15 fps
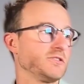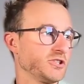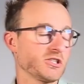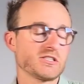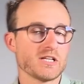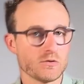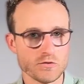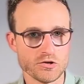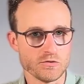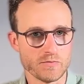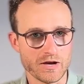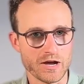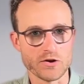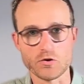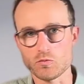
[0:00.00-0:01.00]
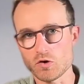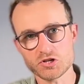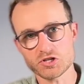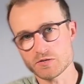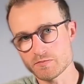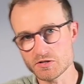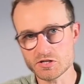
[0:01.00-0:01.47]
Just like when you buy a new
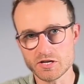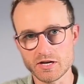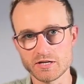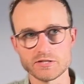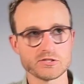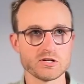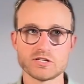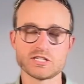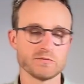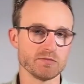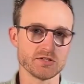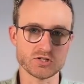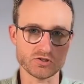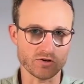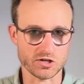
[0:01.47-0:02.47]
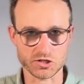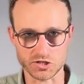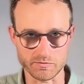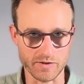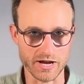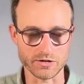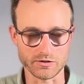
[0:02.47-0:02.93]
washing machine, it's got some
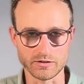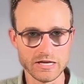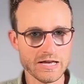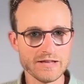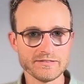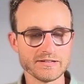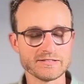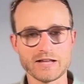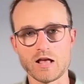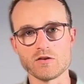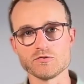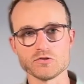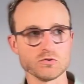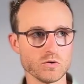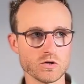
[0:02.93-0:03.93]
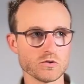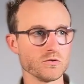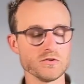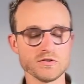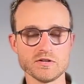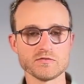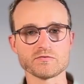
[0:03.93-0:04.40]
instruction manual that tells you what all
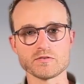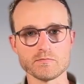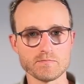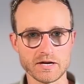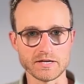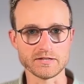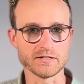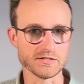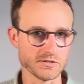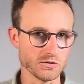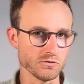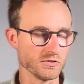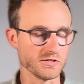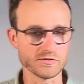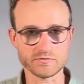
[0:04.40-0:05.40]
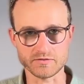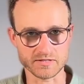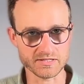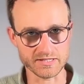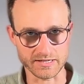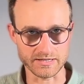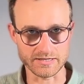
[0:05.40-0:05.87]
the different buttons and all the different
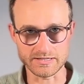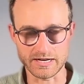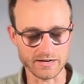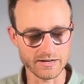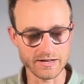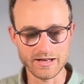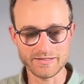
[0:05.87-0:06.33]
settings are.